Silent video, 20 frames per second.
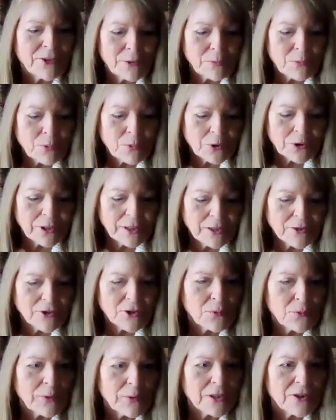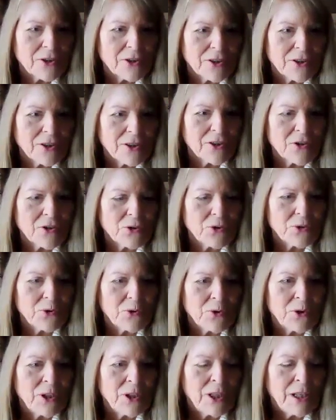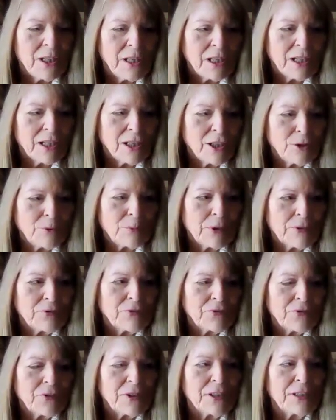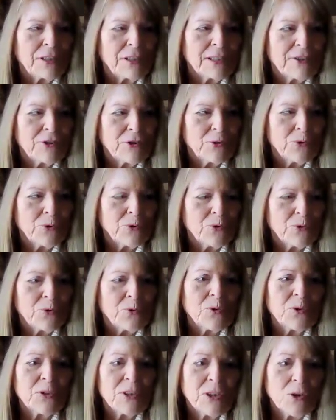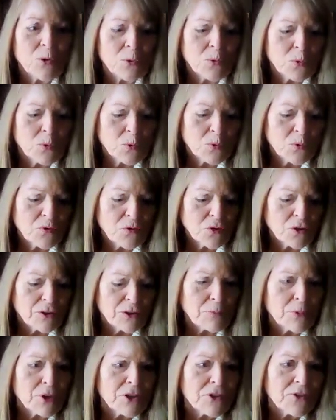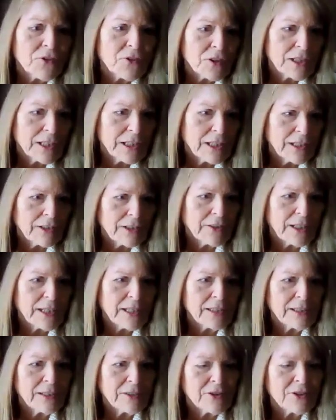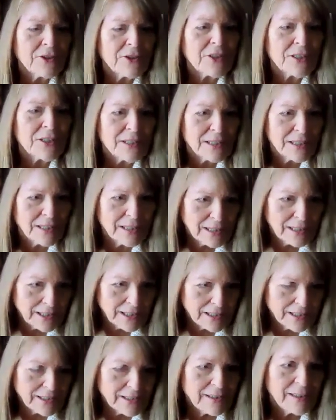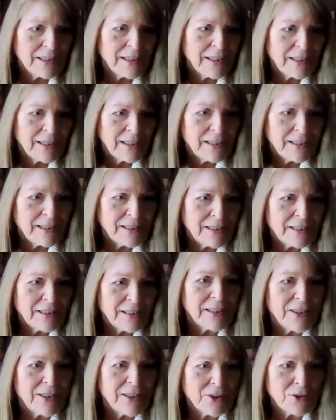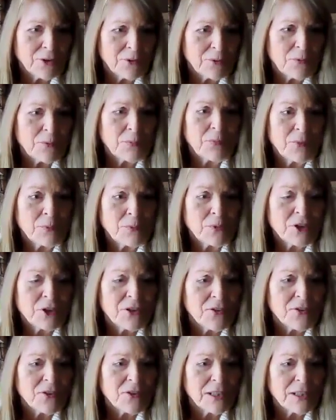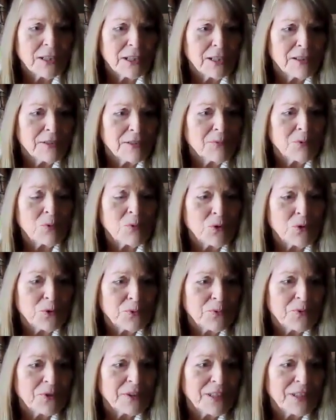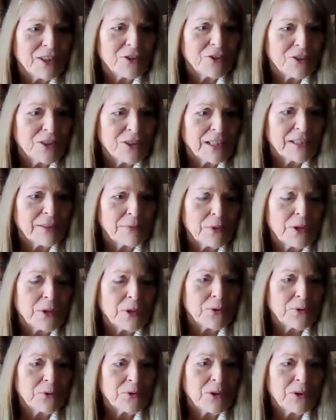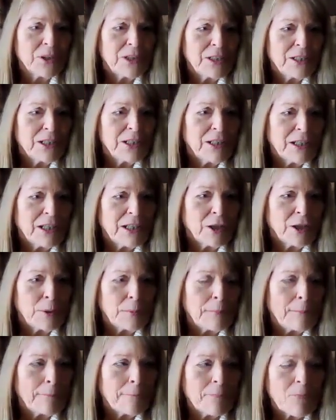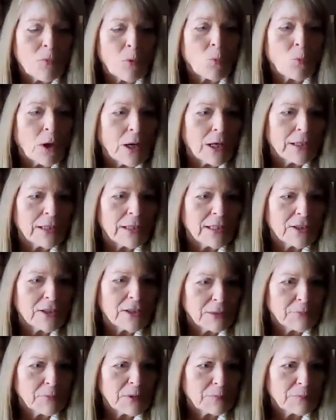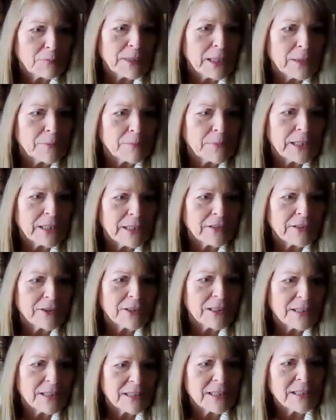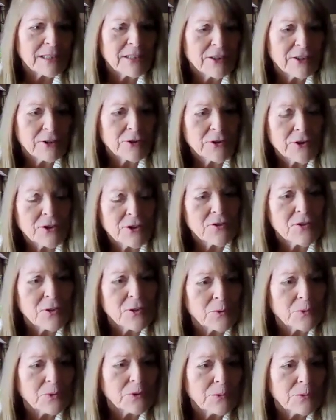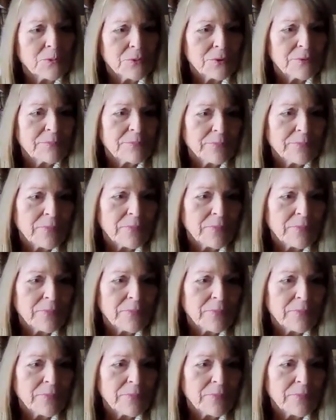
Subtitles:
very important, as you mentioned, if, to go for emergency care at the urgency care, emergency room, let them know why they should be coming there to the urgency room.